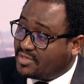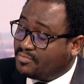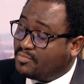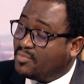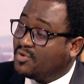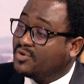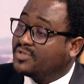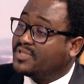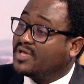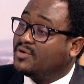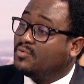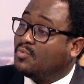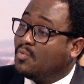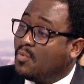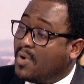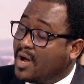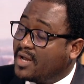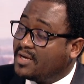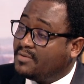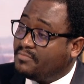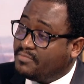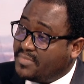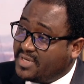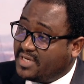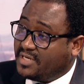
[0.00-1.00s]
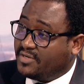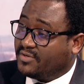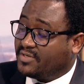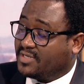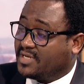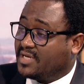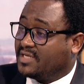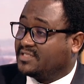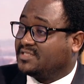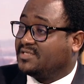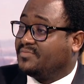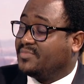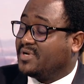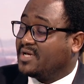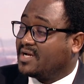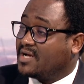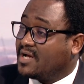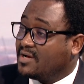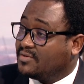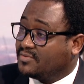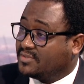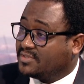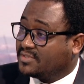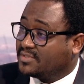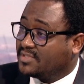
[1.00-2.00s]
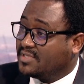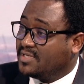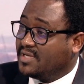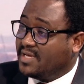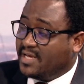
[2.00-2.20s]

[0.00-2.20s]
more than one million customer accounts.